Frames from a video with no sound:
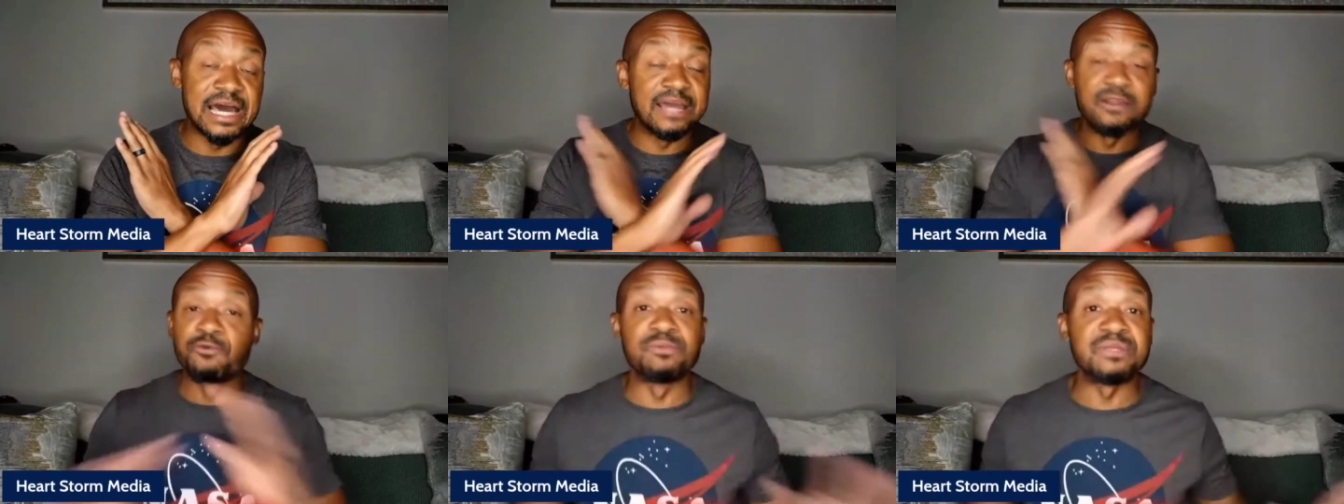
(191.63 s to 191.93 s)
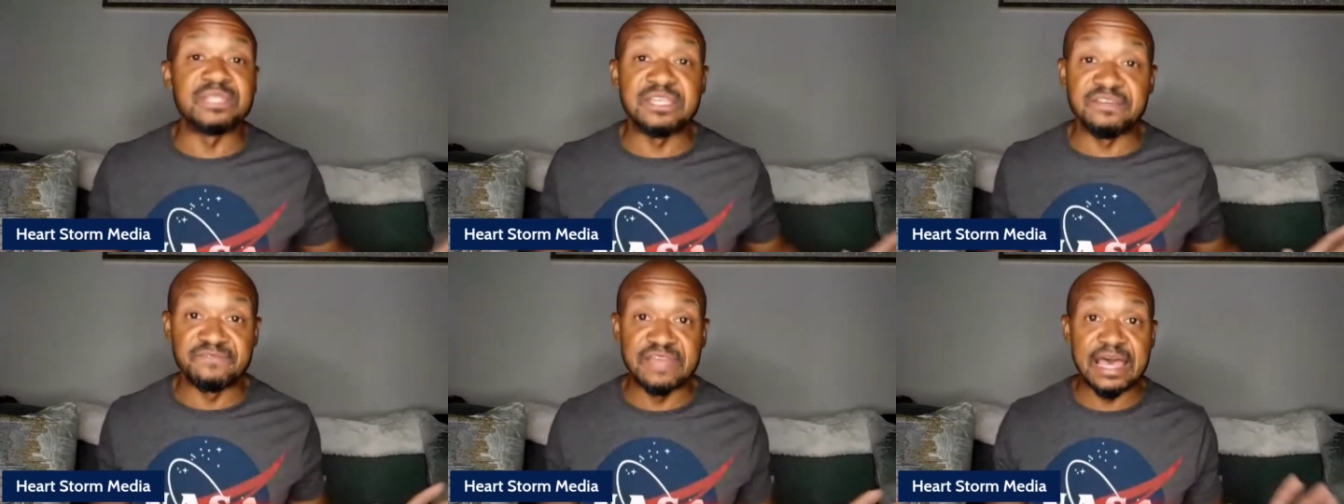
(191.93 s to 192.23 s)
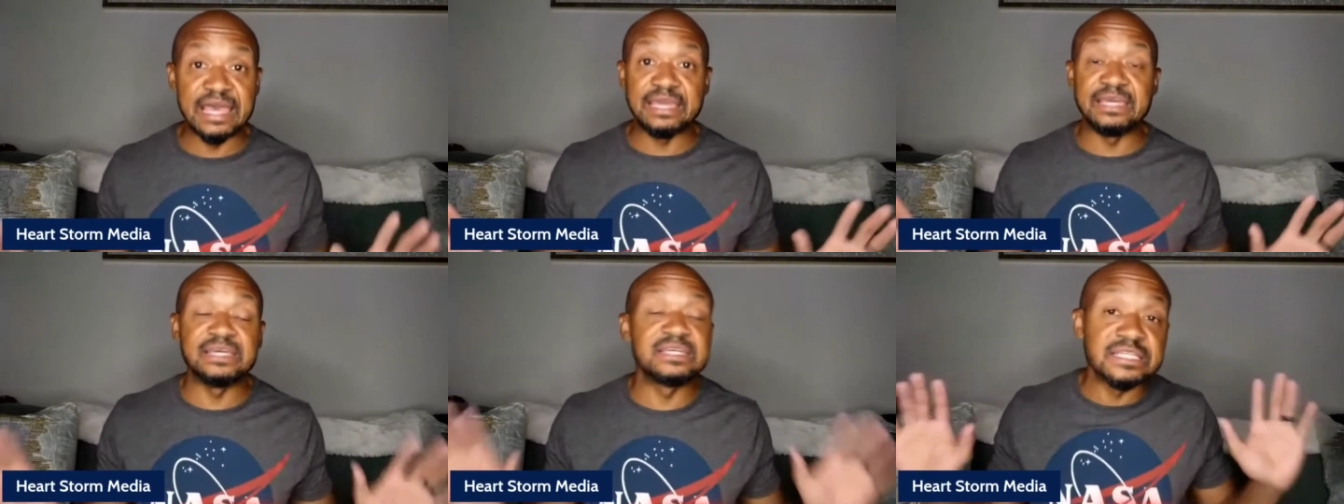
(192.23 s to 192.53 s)
I don't believe
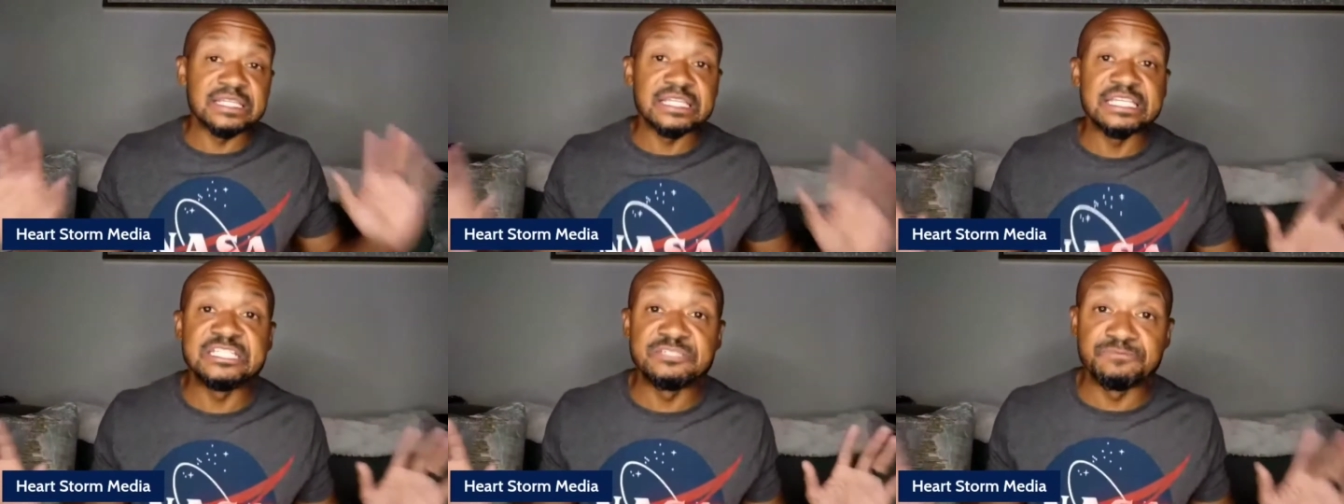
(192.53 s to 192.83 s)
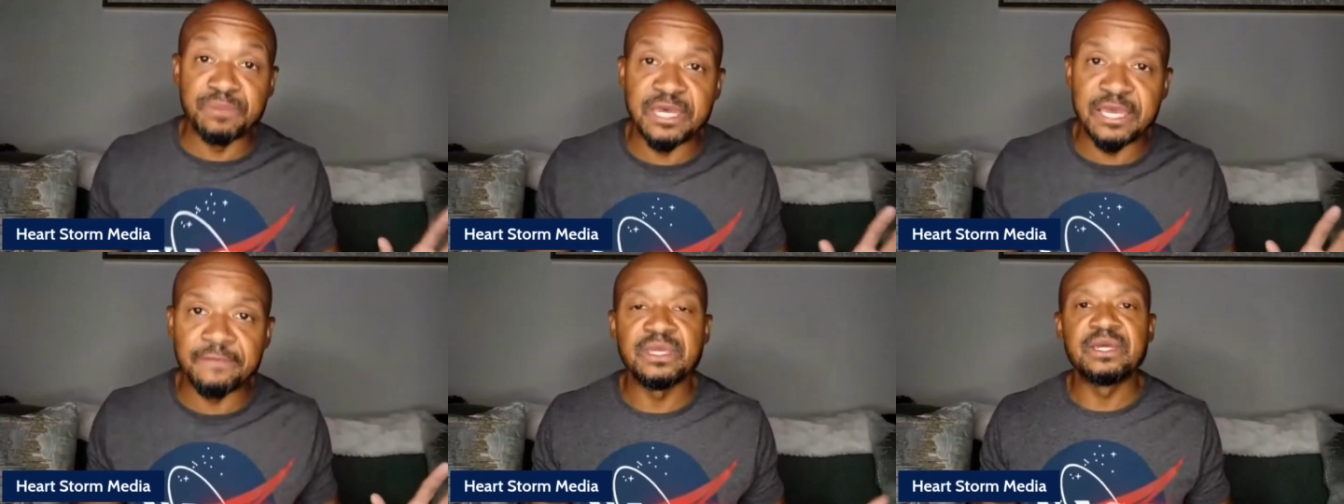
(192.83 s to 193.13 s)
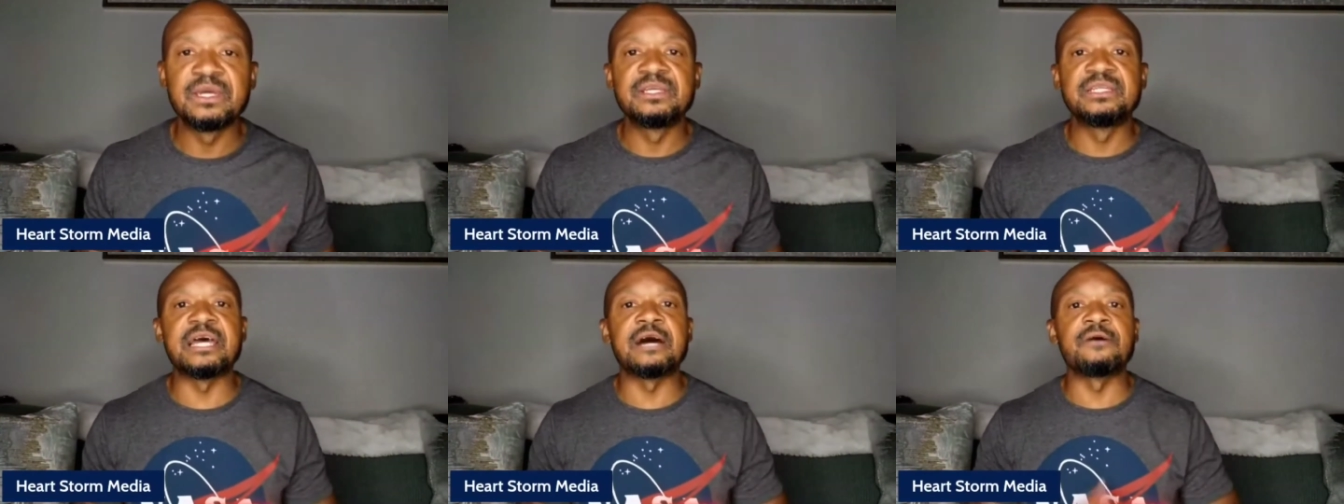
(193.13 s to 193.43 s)
that in the least bit.
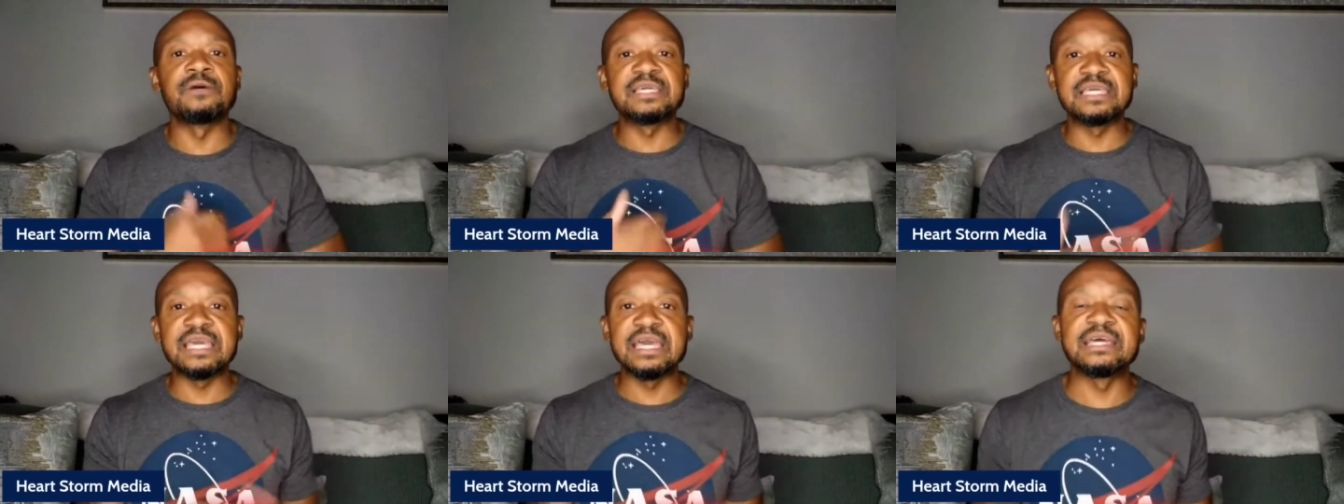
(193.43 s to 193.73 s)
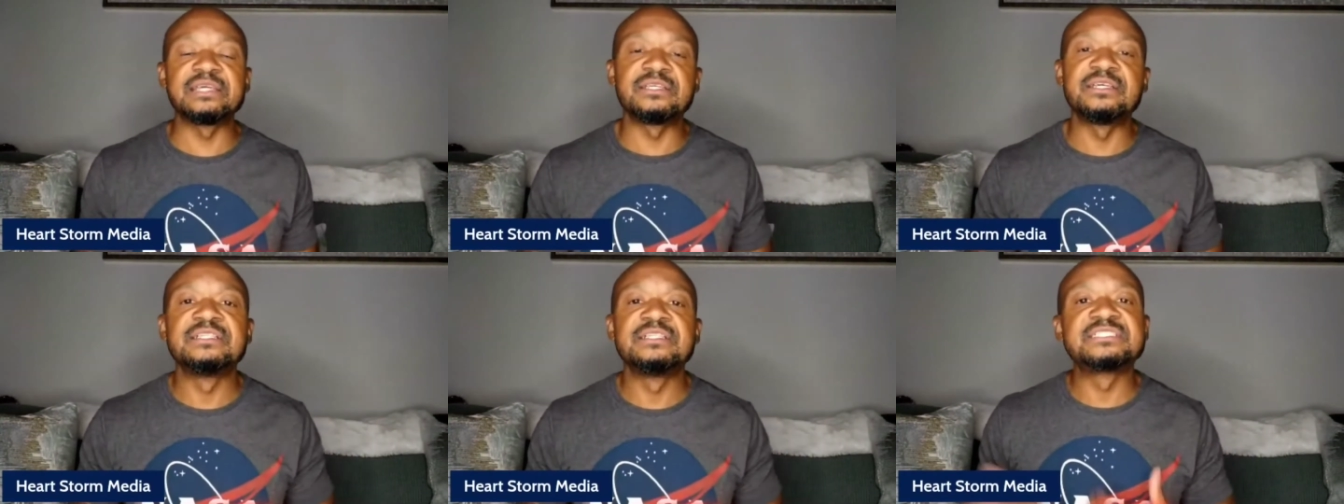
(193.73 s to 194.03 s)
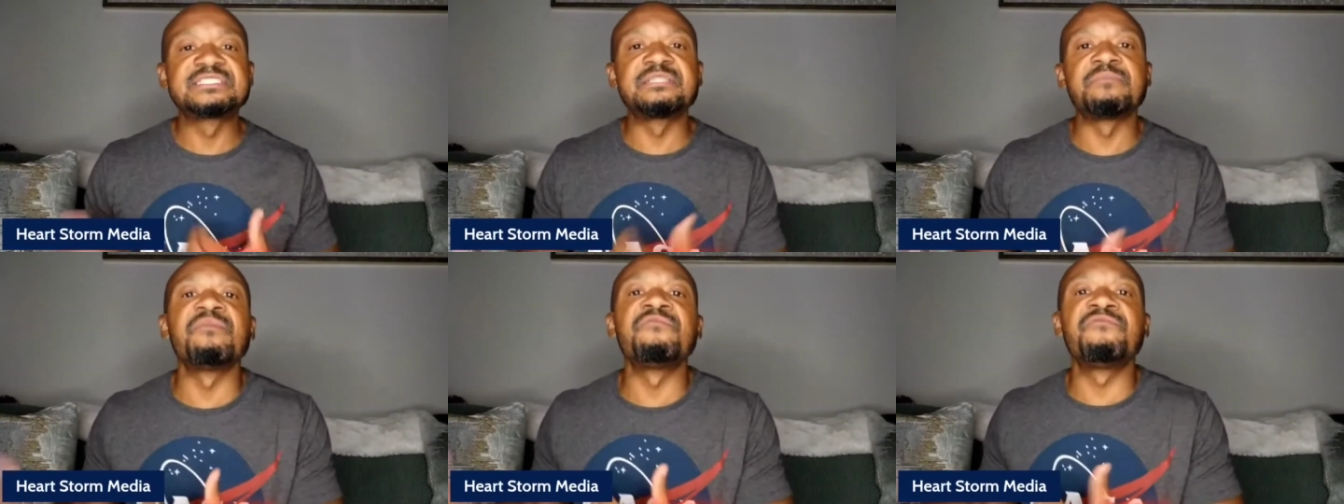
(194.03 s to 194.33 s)
Now, again,
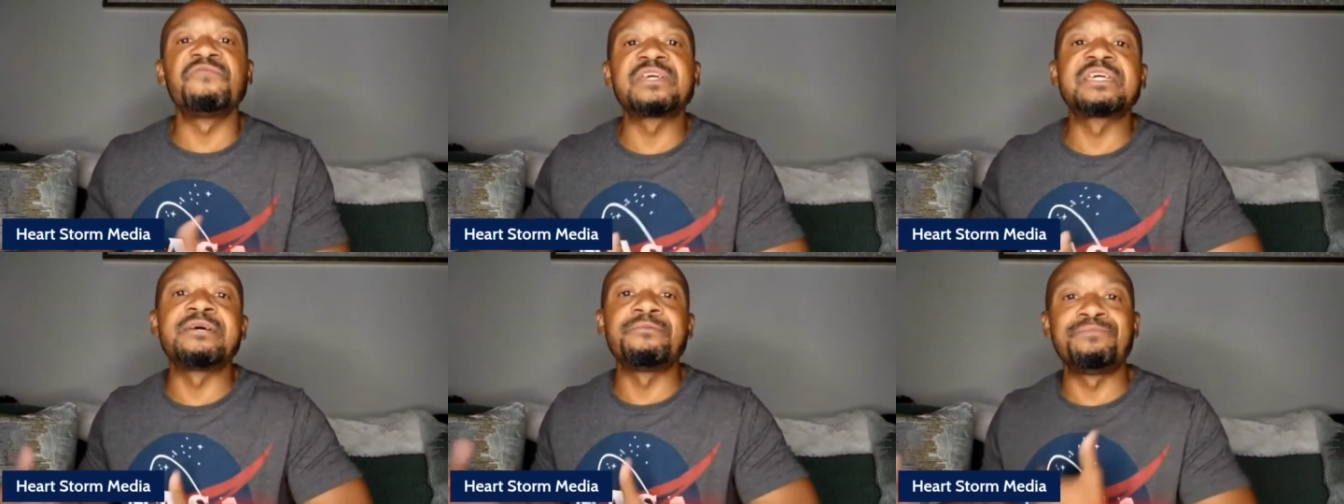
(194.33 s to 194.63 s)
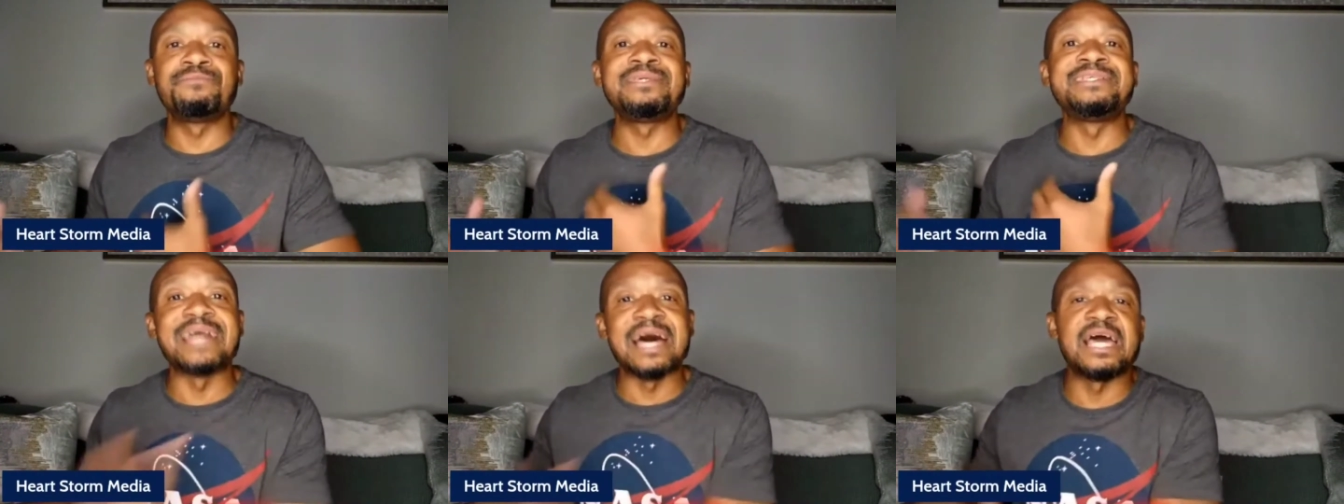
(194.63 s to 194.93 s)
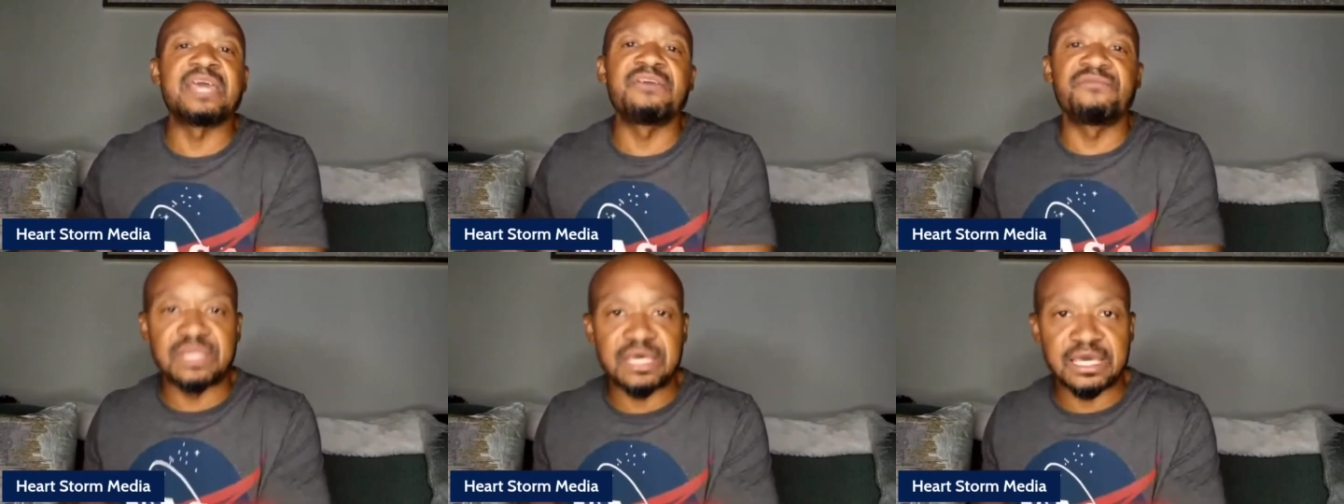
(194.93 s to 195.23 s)
some of it could be
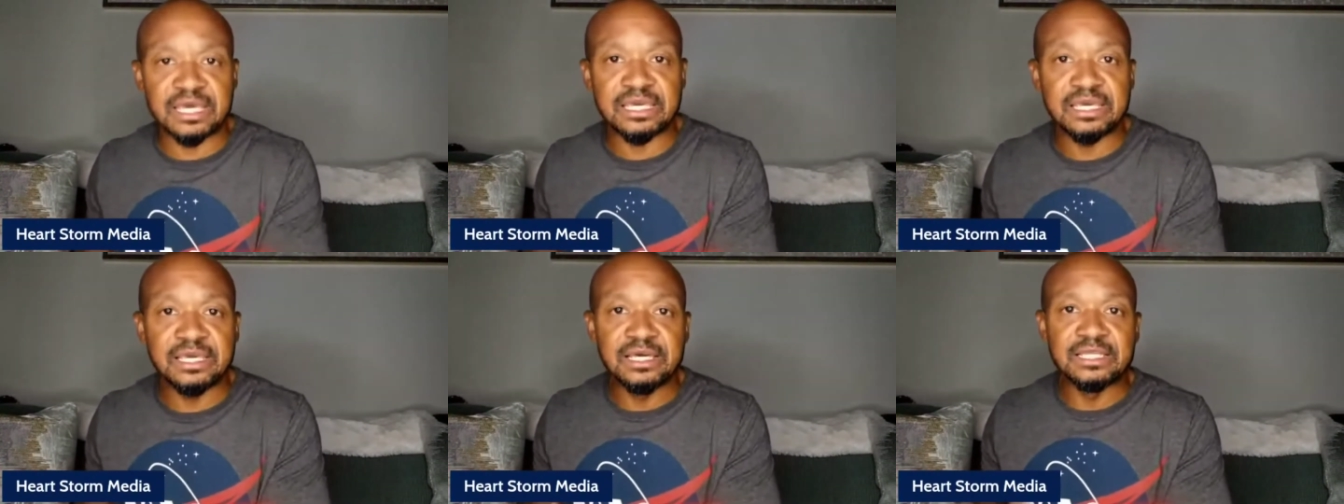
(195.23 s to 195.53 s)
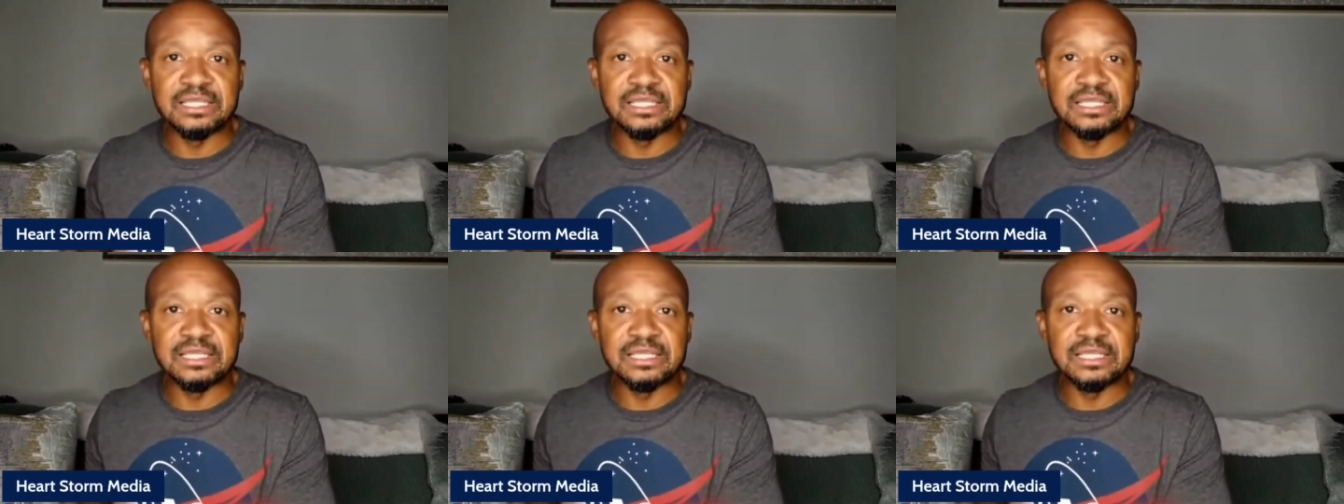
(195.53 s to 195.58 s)
naivety.